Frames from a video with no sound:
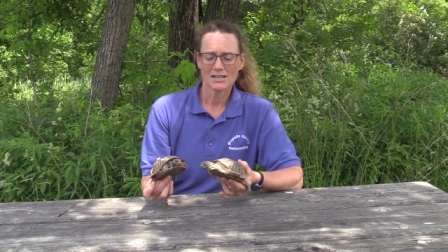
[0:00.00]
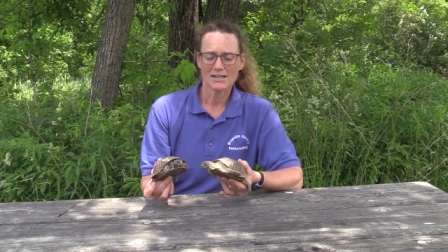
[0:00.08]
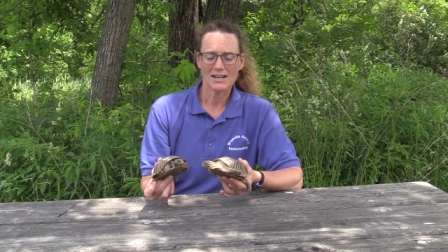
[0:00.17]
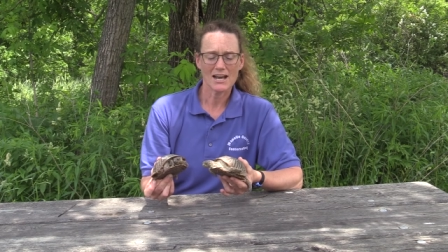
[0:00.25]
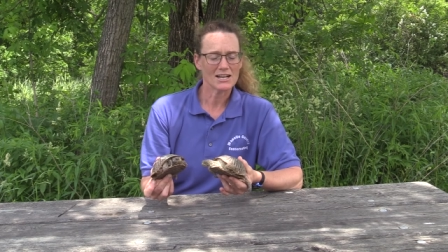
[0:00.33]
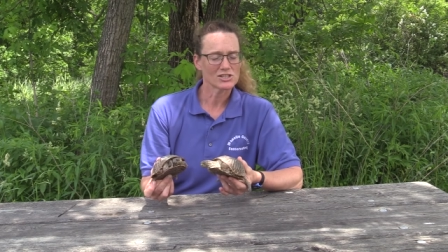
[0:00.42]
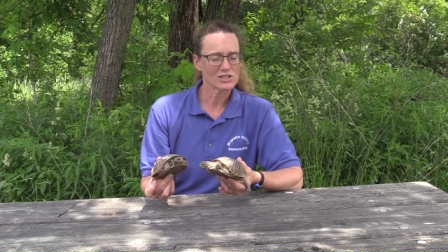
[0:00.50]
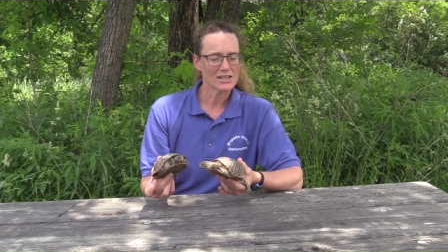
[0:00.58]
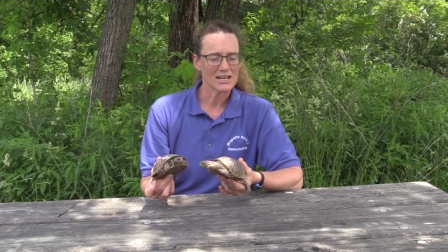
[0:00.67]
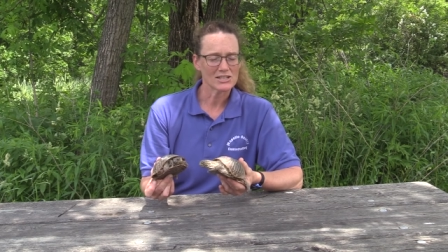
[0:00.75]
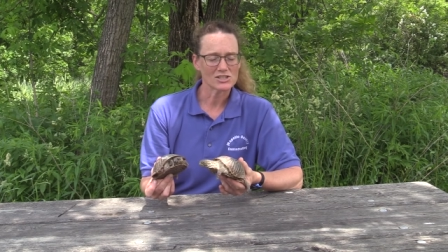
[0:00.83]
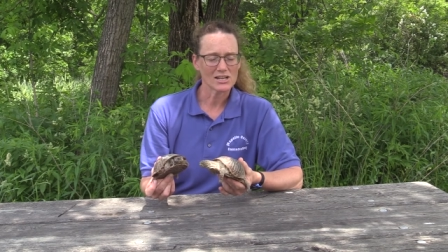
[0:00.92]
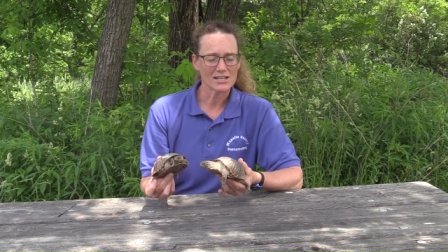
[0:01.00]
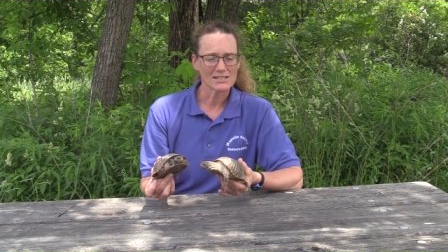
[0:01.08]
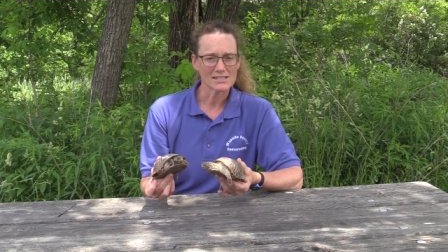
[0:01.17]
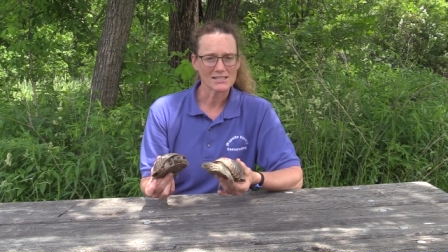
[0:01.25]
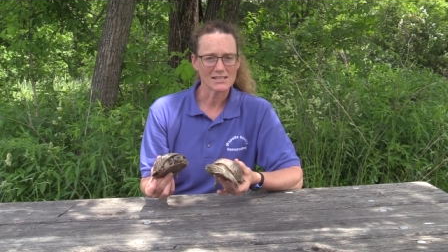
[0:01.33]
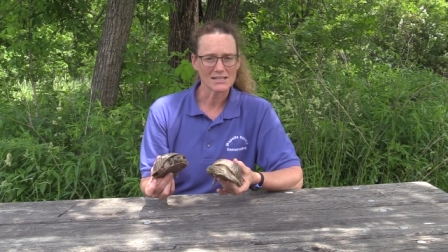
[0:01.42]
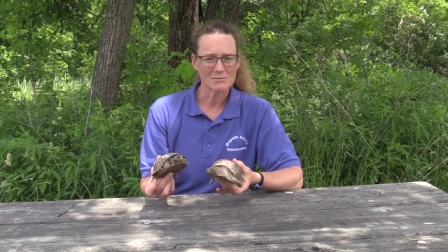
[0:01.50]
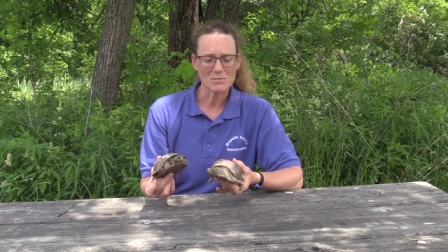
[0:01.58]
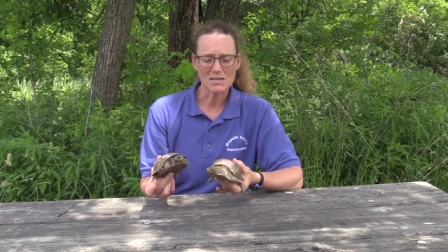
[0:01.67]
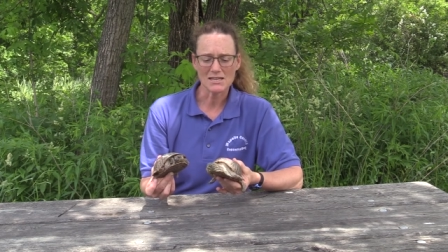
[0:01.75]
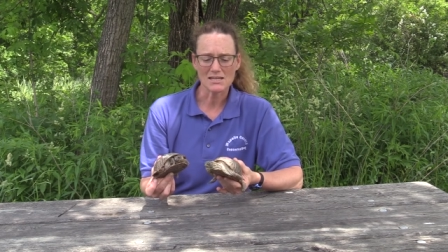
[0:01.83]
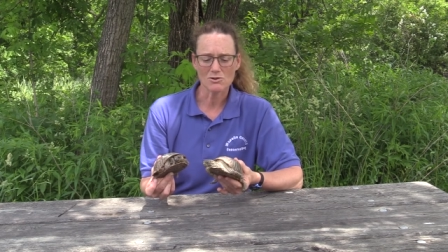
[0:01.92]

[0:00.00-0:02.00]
notch in that shell is going to be